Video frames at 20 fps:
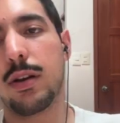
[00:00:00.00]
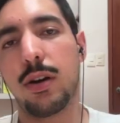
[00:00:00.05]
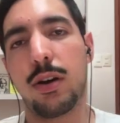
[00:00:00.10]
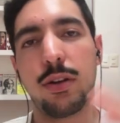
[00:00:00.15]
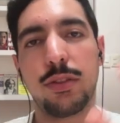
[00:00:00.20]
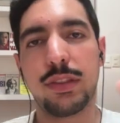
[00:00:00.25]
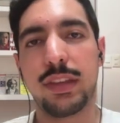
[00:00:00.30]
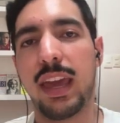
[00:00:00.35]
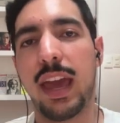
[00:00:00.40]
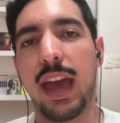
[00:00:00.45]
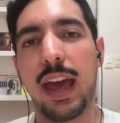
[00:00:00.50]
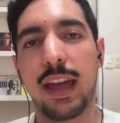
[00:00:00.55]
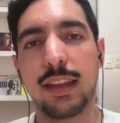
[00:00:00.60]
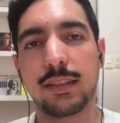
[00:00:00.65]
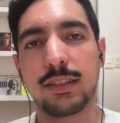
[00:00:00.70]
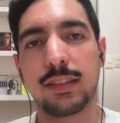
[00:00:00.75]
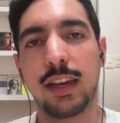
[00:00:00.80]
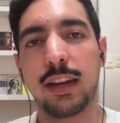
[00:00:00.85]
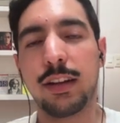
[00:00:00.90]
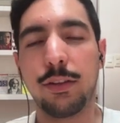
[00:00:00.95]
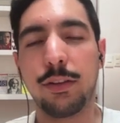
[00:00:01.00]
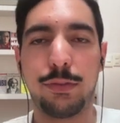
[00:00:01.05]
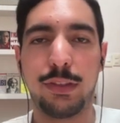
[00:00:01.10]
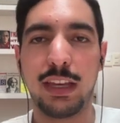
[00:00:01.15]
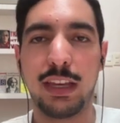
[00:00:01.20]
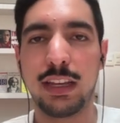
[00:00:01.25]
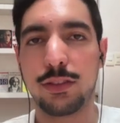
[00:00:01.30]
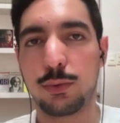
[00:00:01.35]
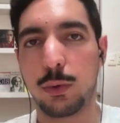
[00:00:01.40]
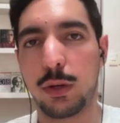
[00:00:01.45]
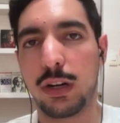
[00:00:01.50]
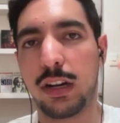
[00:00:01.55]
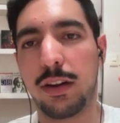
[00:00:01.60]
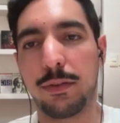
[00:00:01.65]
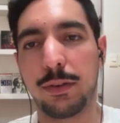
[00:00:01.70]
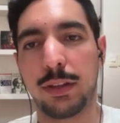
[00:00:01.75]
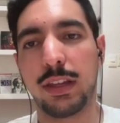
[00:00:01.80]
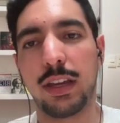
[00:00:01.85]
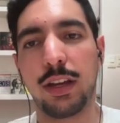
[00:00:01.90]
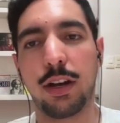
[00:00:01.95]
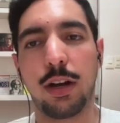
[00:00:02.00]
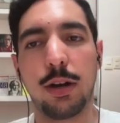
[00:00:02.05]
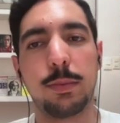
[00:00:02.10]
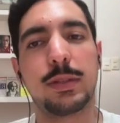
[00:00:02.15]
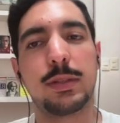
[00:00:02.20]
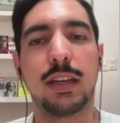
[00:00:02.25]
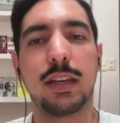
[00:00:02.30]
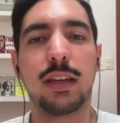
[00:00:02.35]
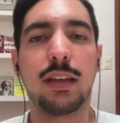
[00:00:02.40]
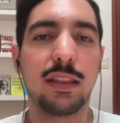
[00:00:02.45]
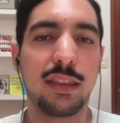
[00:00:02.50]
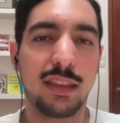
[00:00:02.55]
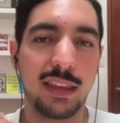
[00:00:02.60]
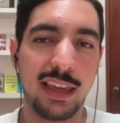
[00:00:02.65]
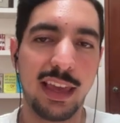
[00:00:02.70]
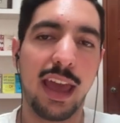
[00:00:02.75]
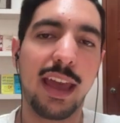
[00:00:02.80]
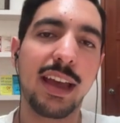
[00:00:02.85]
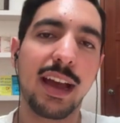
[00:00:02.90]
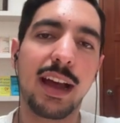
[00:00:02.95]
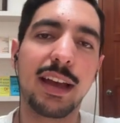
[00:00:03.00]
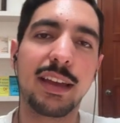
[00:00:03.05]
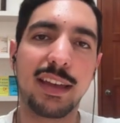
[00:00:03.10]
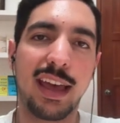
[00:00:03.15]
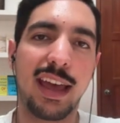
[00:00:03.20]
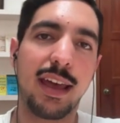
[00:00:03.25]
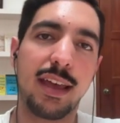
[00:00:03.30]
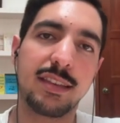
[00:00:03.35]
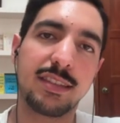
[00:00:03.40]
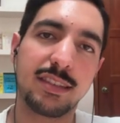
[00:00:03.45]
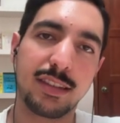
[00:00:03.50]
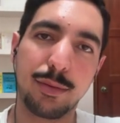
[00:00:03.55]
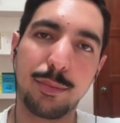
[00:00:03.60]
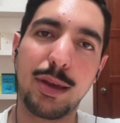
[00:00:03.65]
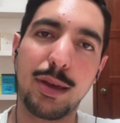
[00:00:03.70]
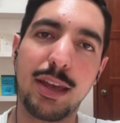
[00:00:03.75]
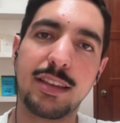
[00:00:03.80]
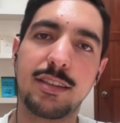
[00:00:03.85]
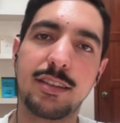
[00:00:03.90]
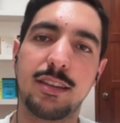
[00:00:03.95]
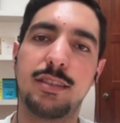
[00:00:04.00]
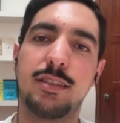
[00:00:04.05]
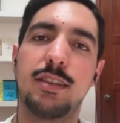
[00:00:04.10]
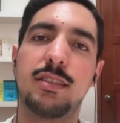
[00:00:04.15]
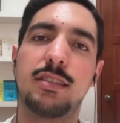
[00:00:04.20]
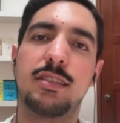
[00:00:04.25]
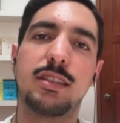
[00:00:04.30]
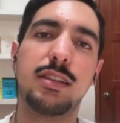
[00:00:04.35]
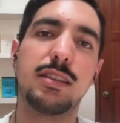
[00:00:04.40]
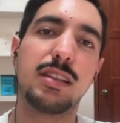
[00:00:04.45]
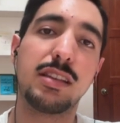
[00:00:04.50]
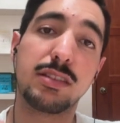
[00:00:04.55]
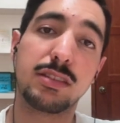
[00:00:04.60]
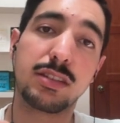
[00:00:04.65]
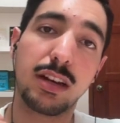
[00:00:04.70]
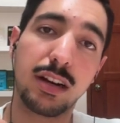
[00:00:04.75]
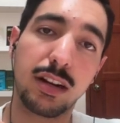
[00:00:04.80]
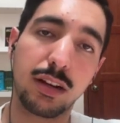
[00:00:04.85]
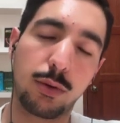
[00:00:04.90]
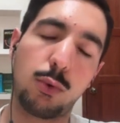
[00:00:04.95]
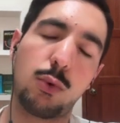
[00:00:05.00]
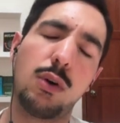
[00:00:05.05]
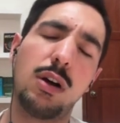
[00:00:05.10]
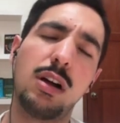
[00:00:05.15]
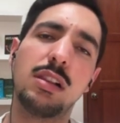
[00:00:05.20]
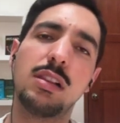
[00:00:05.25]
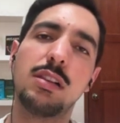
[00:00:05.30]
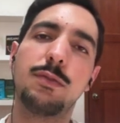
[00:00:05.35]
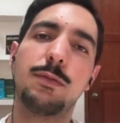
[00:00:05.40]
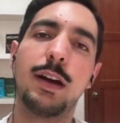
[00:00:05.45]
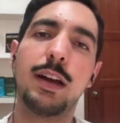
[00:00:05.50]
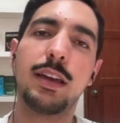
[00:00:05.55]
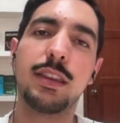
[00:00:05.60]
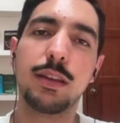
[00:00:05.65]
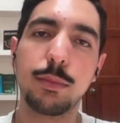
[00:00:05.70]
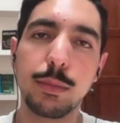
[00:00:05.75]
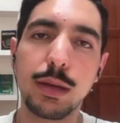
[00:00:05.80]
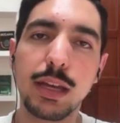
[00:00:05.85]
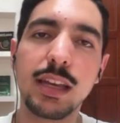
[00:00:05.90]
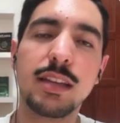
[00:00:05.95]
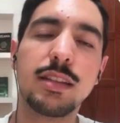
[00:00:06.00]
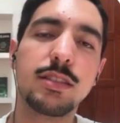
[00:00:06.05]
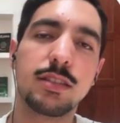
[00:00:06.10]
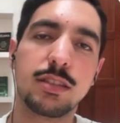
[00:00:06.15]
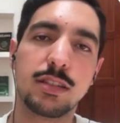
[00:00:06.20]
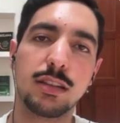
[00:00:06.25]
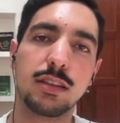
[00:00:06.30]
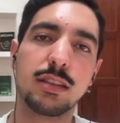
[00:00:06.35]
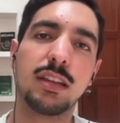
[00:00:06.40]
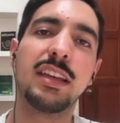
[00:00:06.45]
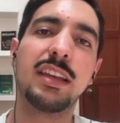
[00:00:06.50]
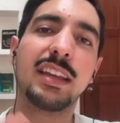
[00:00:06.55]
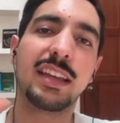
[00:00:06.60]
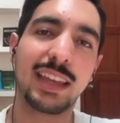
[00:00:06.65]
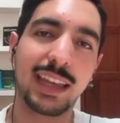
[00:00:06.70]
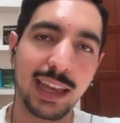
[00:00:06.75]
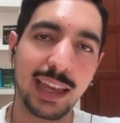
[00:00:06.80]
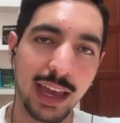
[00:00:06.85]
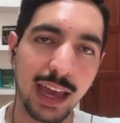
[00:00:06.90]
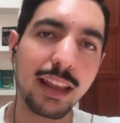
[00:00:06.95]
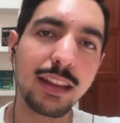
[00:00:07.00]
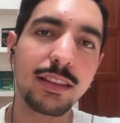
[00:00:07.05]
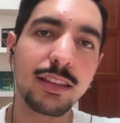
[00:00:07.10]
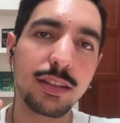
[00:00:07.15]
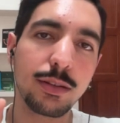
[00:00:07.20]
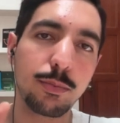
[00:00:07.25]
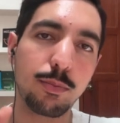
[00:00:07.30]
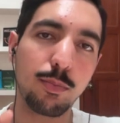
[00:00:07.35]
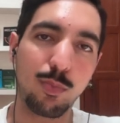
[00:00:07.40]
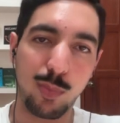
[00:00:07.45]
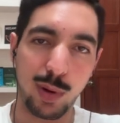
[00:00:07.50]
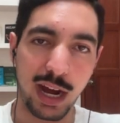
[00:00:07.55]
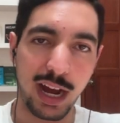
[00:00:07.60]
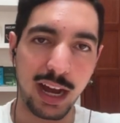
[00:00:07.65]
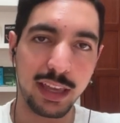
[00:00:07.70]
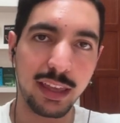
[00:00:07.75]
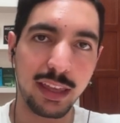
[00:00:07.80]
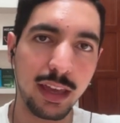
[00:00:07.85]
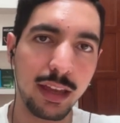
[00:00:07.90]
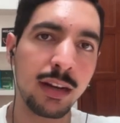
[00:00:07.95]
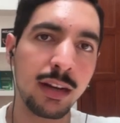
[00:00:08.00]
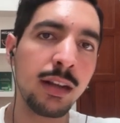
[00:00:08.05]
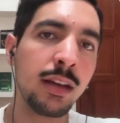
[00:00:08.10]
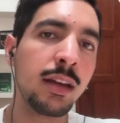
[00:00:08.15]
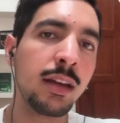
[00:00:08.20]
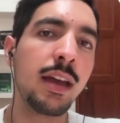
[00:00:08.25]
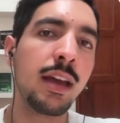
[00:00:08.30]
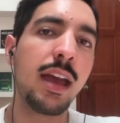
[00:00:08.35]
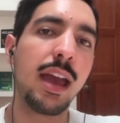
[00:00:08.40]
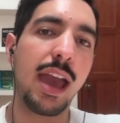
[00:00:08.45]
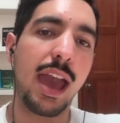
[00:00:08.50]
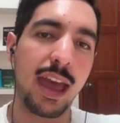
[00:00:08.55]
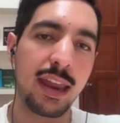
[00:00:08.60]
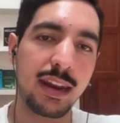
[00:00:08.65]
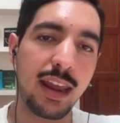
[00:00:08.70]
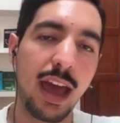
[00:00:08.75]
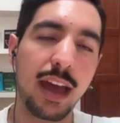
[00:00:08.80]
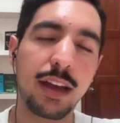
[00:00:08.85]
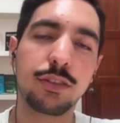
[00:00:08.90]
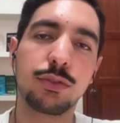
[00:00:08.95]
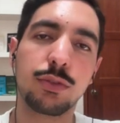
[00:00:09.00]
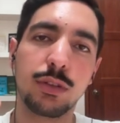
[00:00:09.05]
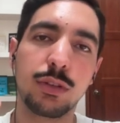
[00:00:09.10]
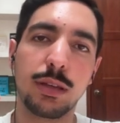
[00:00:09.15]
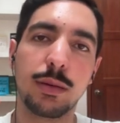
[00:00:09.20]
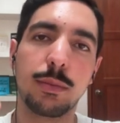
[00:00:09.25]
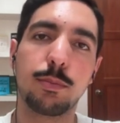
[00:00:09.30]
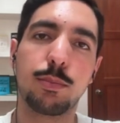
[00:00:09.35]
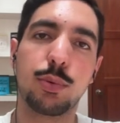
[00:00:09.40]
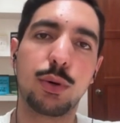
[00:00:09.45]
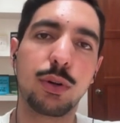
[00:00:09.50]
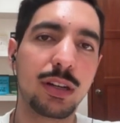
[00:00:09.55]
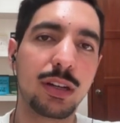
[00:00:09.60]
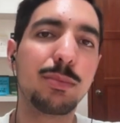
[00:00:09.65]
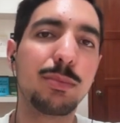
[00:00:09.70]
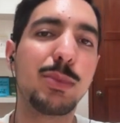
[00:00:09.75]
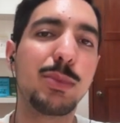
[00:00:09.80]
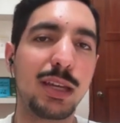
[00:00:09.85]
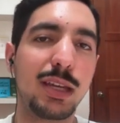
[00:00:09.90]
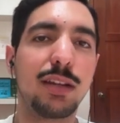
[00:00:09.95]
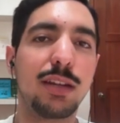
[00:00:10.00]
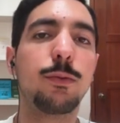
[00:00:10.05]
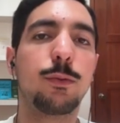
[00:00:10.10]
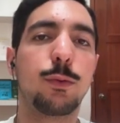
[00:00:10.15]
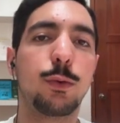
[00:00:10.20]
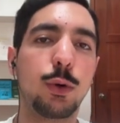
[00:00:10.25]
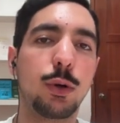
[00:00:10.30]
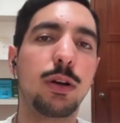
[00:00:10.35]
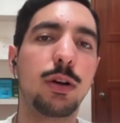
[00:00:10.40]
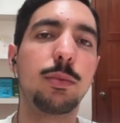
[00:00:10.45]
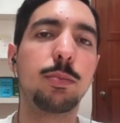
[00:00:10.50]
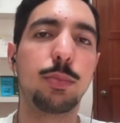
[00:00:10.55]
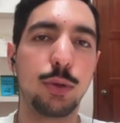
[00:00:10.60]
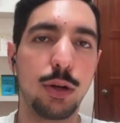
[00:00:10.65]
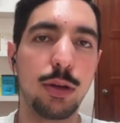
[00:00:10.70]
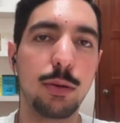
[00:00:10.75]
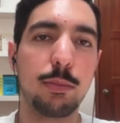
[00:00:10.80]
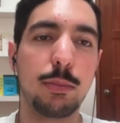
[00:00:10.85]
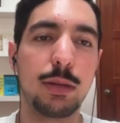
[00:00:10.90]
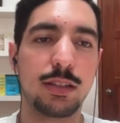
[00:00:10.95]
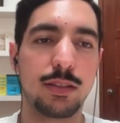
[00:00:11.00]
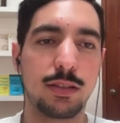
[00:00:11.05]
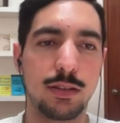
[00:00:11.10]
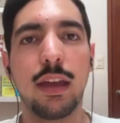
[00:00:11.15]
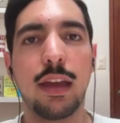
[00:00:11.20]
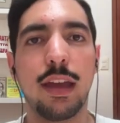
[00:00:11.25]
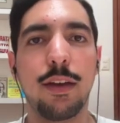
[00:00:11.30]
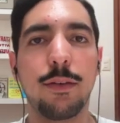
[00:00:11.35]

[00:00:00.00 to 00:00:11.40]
On the ad side of things, whenever they opt in, the AI SMS assistant is going to qualify them instantly, get buy-in, and actually book them in for appointments.